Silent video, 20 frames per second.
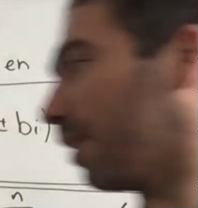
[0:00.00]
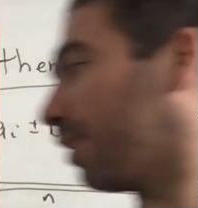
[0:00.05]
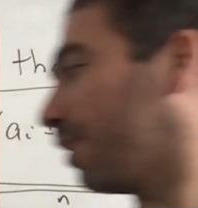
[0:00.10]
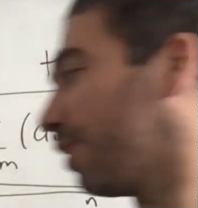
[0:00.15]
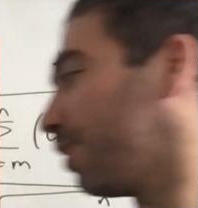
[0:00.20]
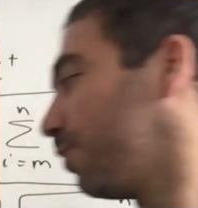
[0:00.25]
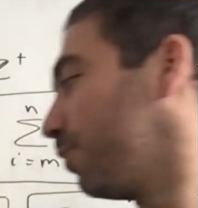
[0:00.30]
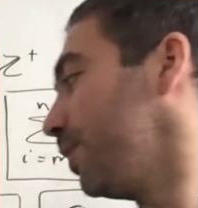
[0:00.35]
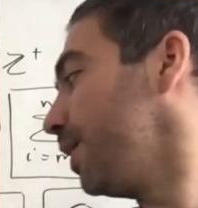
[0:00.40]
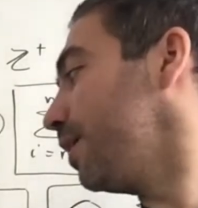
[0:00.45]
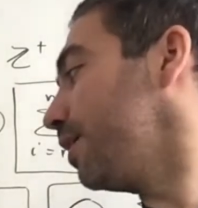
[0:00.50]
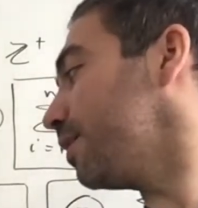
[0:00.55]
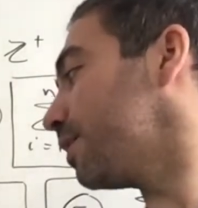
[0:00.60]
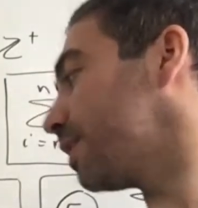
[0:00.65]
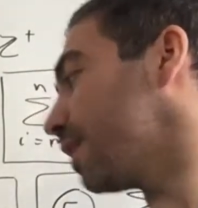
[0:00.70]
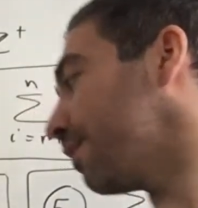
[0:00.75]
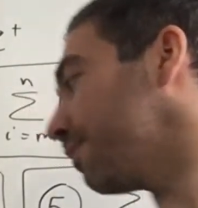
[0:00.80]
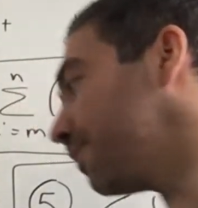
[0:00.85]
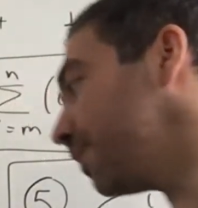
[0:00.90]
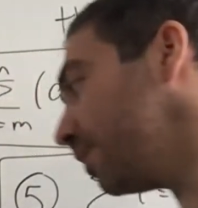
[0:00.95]
3 to
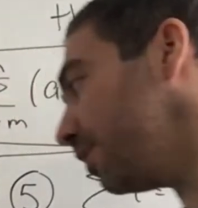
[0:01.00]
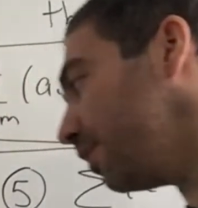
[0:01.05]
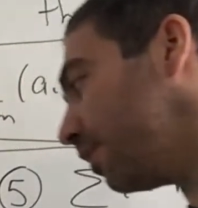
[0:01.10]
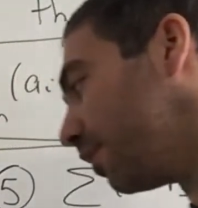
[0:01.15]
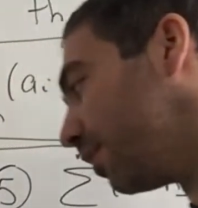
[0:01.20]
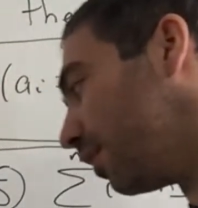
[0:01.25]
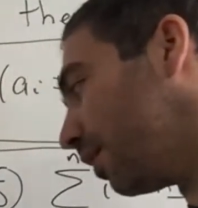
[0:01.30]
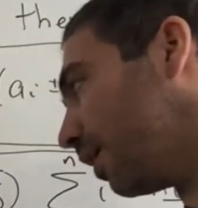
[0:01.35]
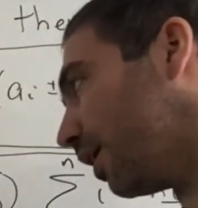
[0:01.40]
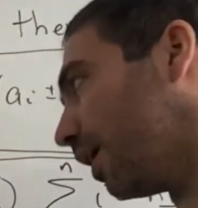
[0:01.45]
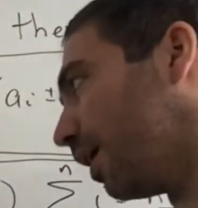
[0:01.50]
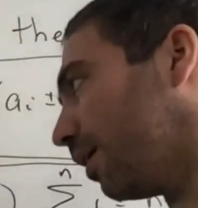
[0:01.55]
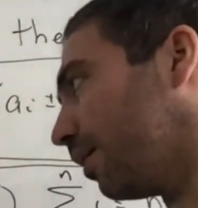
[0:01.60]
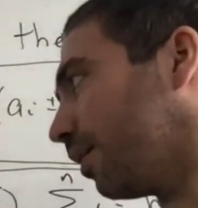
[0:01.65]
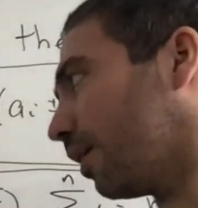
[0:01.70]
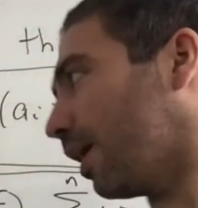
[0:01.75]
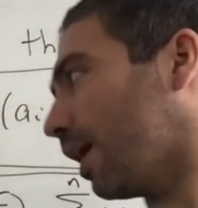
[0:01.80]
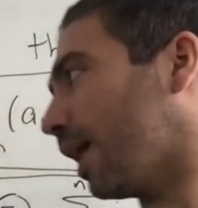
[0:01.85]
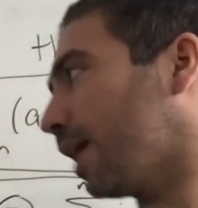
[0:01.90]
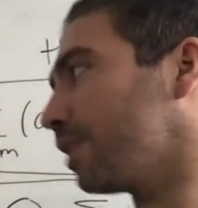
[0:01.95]
7
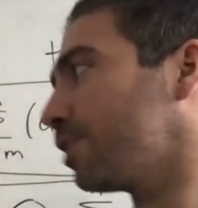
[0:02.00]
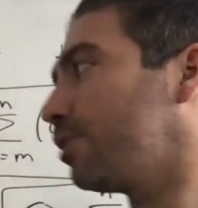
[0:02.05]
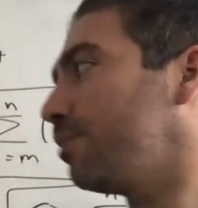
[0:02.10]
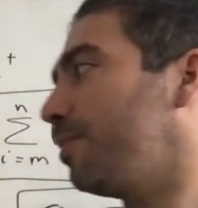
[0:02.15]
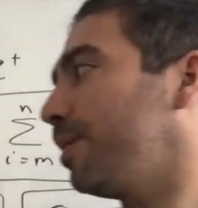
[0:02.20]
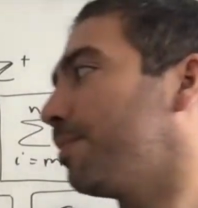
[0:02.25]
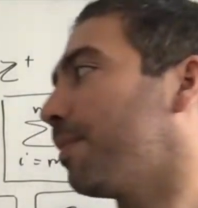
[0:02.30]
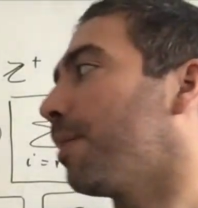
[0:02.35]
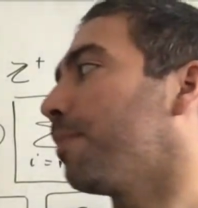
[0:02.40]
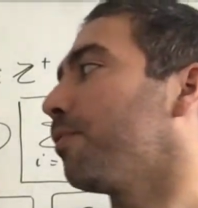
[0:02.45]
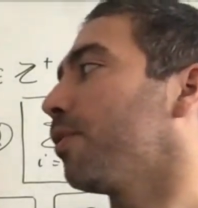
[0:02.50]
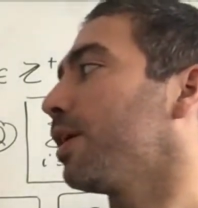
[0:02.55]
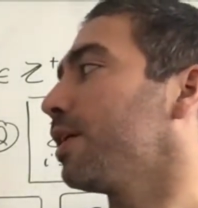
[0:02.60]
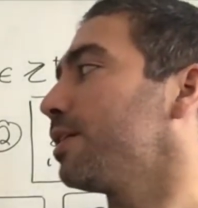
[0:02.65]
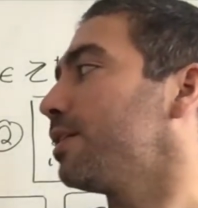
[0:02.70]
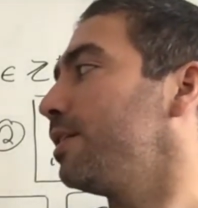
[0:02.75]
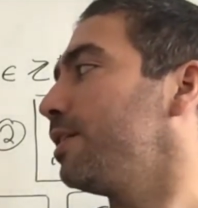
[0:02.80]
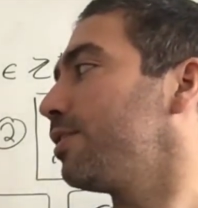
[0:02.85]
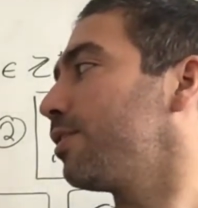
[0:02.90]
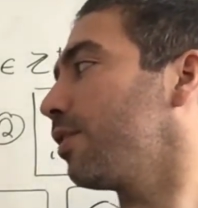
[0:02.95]
has to be
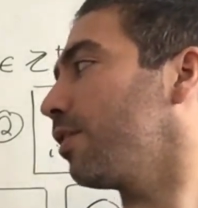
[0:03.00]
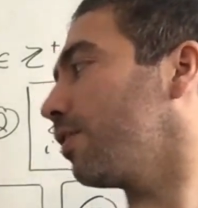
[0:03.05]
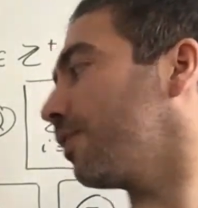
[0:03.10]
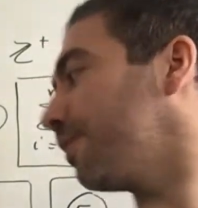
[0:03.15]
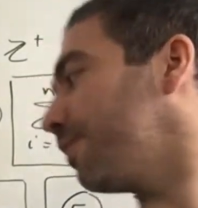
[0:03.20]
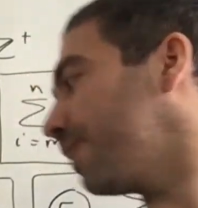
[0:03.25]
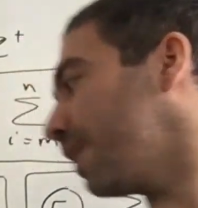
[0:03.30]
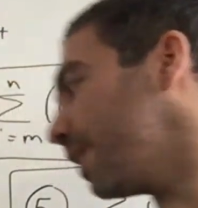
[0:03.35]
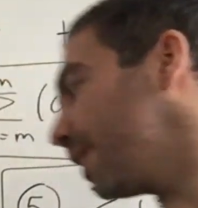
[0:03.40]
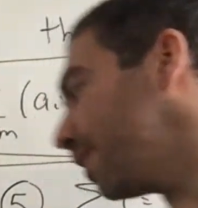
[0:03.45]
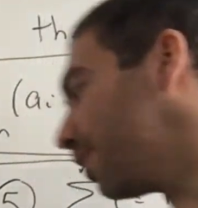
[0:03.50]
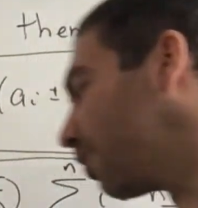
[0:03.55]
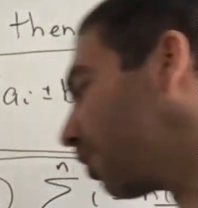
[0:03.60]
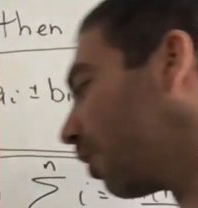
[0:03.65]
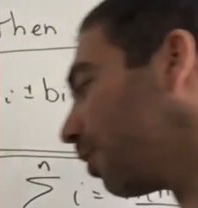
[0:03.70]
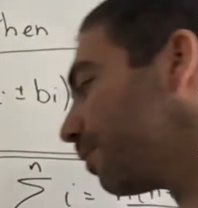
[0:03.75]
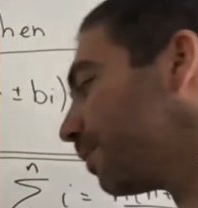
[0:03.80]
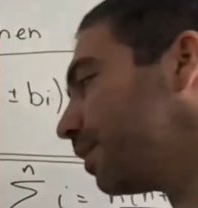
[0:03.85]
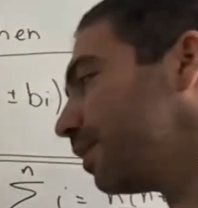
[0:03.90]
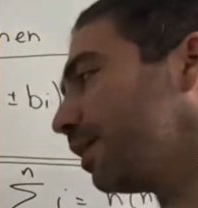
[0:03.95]
memorized. These are very
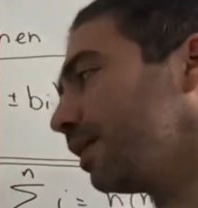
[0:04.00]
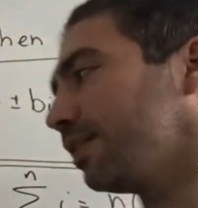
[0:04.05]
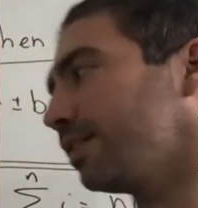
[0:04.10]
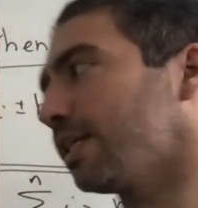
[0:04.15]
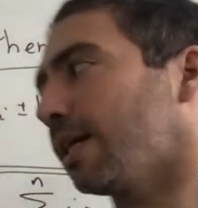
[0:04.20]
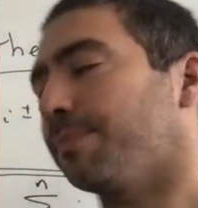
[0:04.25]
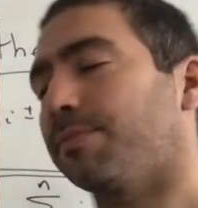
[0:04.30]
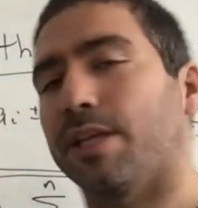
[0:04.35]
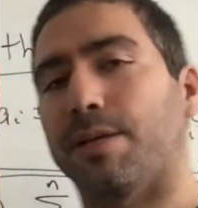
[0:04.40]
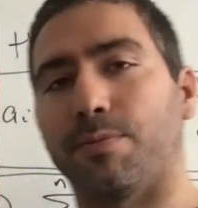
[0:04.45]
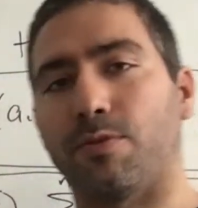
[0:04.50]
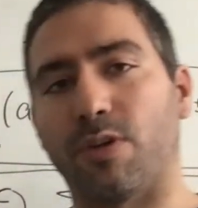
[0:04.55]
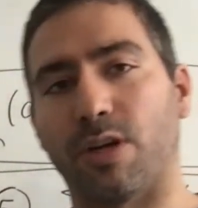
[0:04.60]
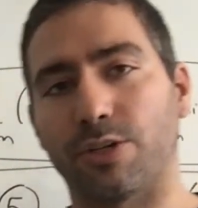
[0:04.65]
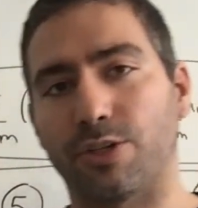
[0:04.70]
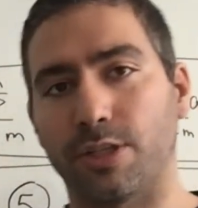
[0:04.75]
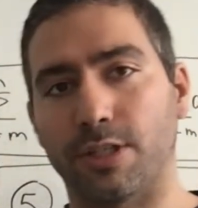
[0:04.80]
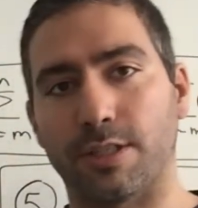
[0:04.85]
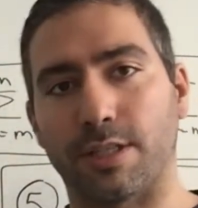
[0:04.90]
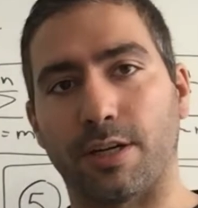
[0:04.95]
common exam type
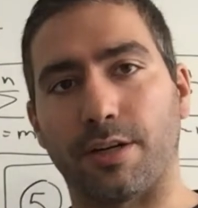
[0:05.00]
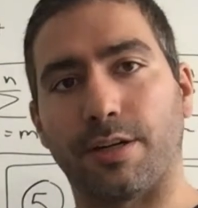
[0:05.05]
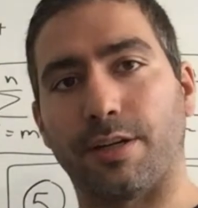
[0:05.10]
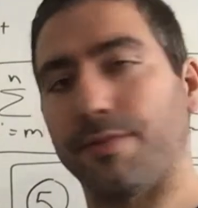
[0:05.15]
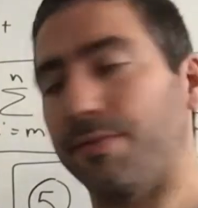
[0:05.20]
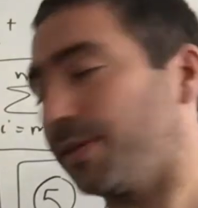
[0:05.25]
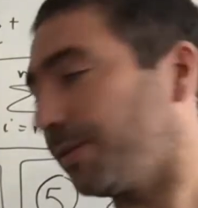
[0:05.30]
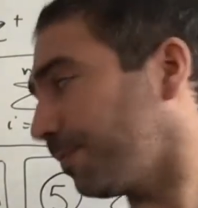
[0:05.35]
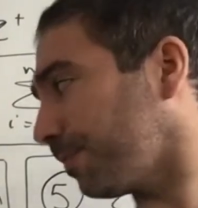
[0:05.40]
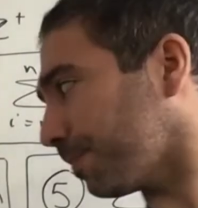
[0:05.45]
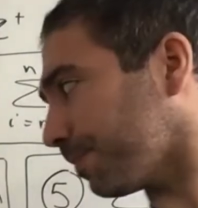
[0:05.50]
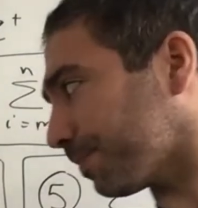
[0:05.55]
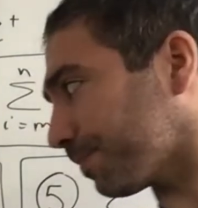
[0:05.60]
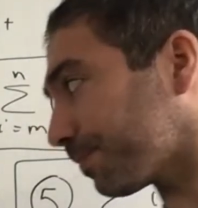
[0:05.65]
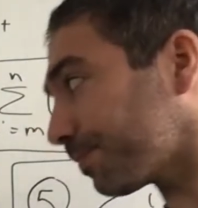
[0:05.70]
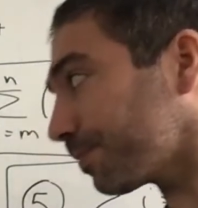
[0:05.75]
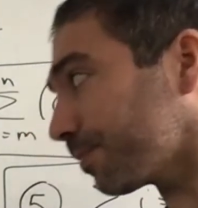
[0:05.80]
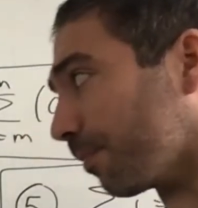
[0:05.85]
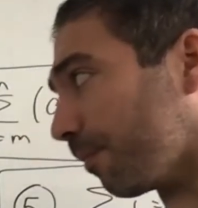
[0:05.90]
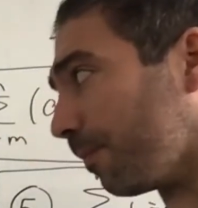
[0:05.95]
questions that are given,
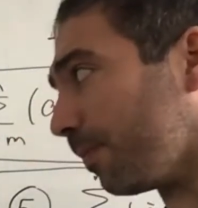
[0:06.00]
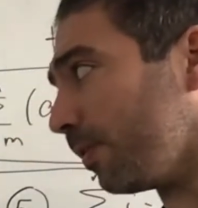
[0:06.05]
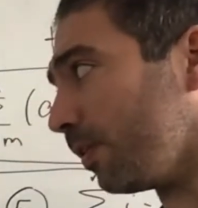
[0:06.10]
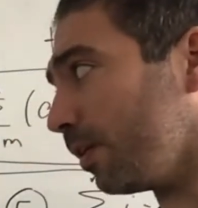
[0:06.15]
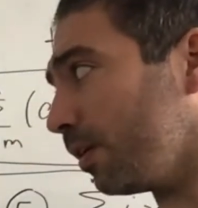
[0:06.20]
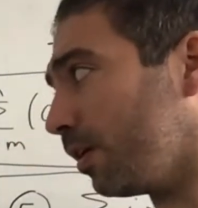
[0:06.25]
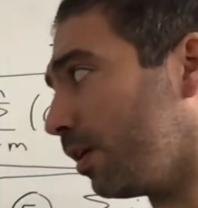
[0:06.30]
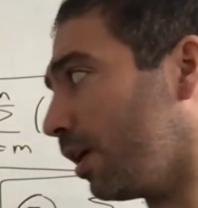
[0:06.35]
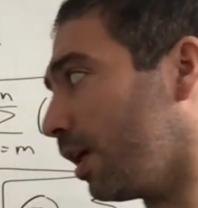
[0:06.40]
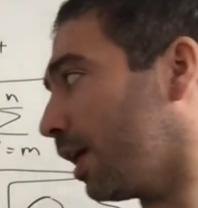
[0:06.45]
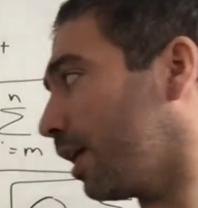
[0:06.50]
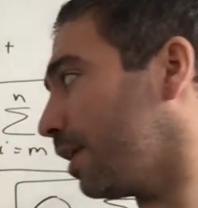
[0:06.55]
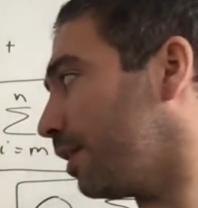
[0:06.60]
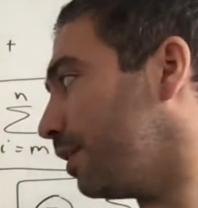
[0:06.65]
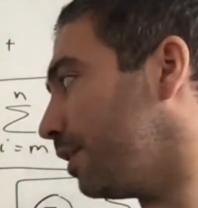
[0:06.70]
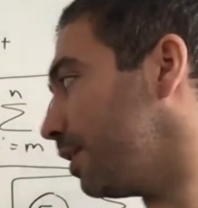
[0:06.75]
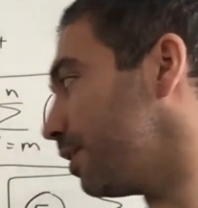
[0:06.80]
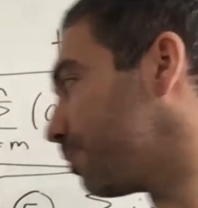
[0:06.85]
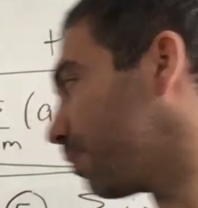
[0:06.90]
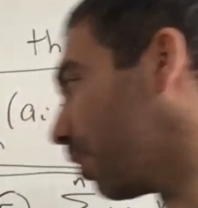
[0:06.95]
and
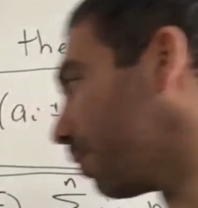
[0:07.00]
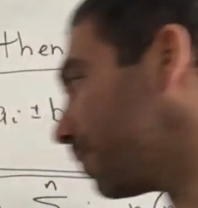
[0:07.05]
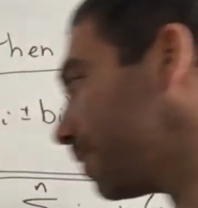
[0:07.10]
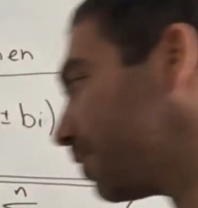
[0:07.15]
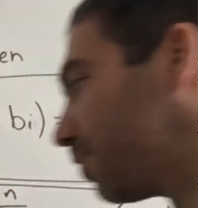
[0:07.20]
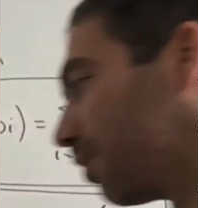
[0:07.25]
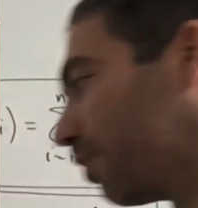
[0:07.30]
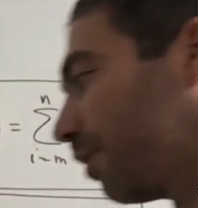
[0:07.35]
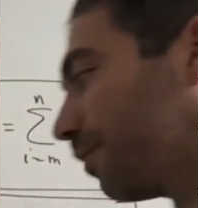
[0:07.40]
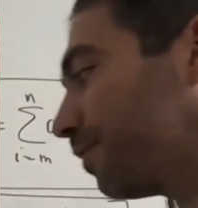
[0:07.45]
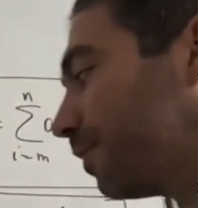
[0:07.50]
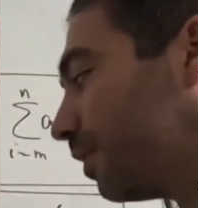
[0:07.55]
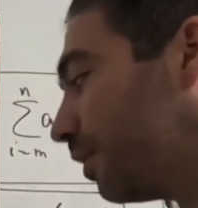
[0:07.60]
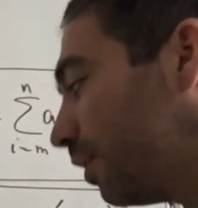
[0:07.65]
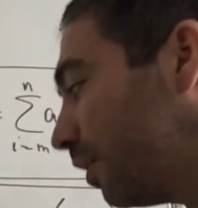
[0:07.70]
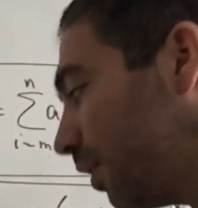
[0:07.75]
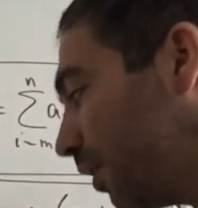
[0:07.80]
these properties are often,